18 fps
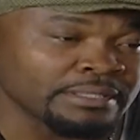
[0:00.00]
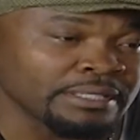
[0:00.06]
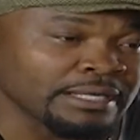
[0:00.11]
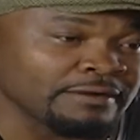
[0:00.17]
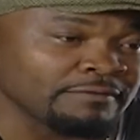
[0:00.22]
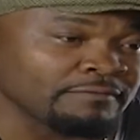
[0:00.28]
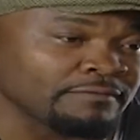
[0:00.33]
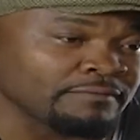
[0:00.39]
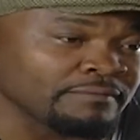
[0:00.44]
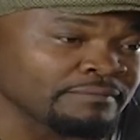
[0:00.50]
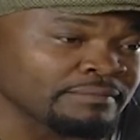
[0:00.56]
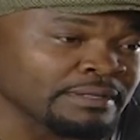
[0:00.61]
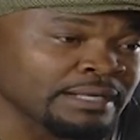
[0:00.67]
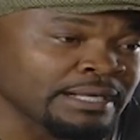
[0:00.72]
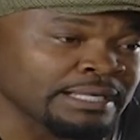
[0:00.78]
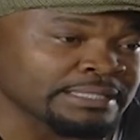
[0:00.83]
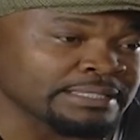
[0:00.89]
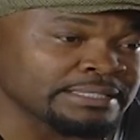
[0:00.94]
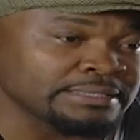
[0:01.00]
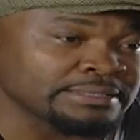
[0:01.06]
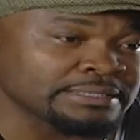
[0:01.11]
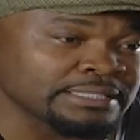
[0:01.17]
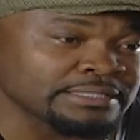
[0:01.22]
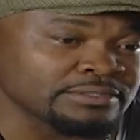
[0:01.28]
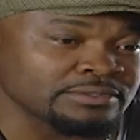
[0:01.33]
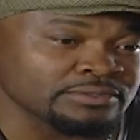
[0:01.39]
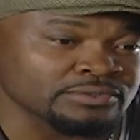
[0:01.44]
You have artists
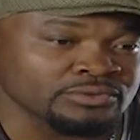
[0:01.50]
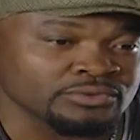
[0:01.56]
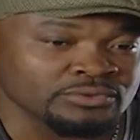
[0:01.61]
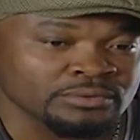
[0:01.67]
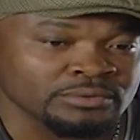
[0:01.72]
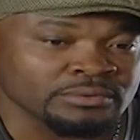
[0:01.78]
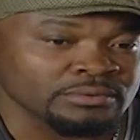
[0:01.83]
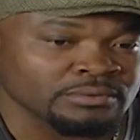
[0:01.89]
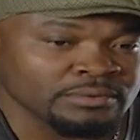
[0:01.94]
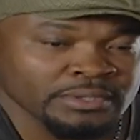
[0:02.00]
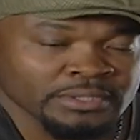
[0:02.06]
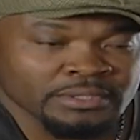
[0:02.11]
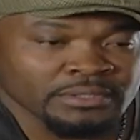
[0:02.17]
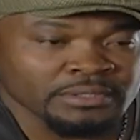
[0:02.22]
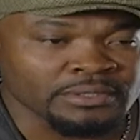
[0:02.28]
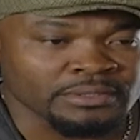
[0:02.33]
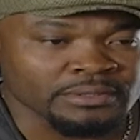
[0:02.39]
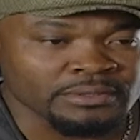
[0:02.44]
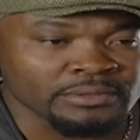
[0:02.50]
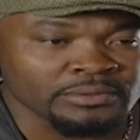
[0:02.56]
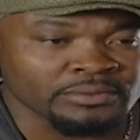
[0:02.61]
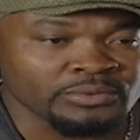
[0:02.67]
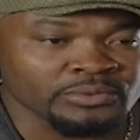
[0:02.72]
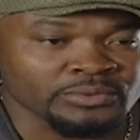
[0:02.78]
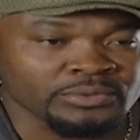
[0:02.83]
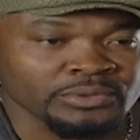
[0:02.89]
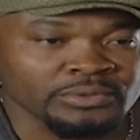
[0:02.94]
that,
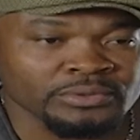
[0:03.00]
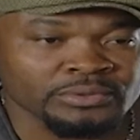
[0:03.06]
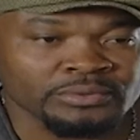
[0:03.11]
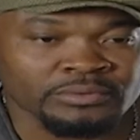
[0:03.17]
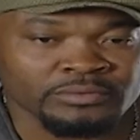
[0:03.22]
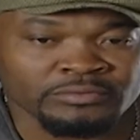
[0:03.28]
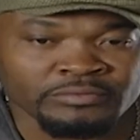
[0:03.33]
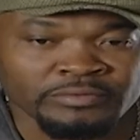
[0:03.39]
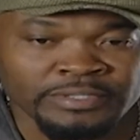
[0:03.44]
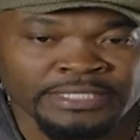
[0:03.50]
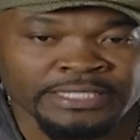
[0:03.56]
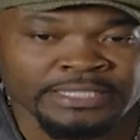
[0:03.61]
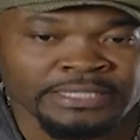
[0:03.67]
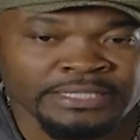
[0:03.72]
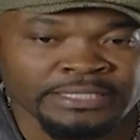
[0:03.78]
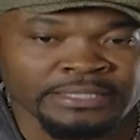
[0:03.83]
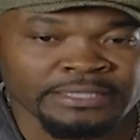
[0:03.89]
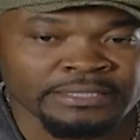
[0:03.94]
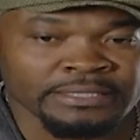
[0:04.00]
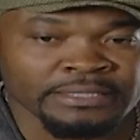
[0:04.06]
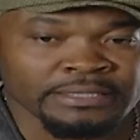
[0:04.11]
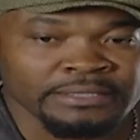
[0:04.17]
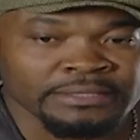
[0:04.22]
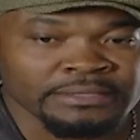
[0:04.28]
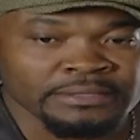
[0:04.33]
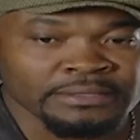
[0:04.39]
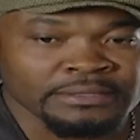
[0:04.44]
used to really
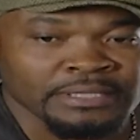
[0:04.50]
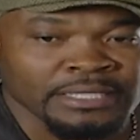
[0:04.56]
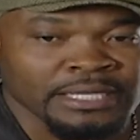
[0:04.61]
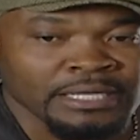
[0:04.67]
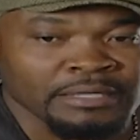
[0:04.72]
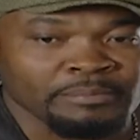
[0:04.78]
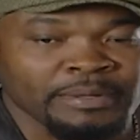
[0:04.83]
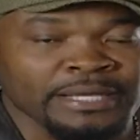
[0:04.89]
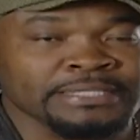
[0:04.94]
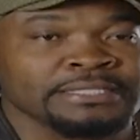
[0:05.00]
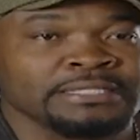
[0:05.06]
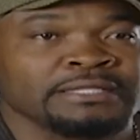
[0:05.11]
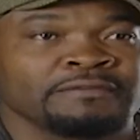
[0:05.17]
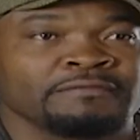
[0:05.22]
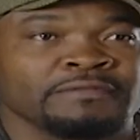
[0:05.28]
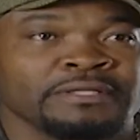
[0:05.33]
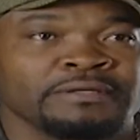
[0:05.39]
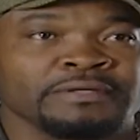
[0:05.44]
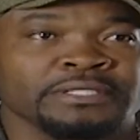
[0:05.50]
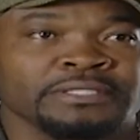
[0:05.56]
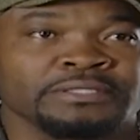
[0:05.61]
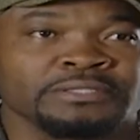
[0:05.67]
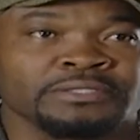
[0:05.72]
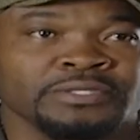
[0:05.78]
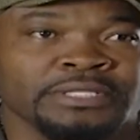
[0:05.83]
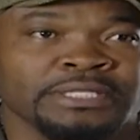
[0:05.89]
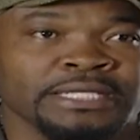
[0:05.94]
talk positive
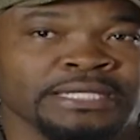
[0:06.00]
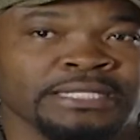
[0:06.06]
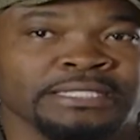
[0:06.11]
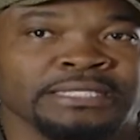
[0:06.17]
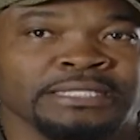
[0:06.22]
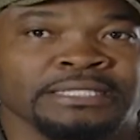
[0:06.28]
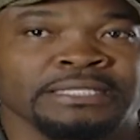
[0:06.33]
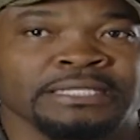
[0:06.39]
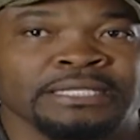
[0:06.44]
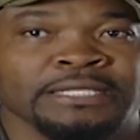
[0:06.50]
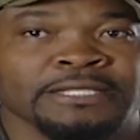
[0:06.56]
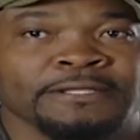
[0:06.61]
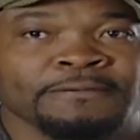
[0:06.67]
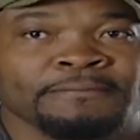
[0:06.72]
lyrics at the end of the day.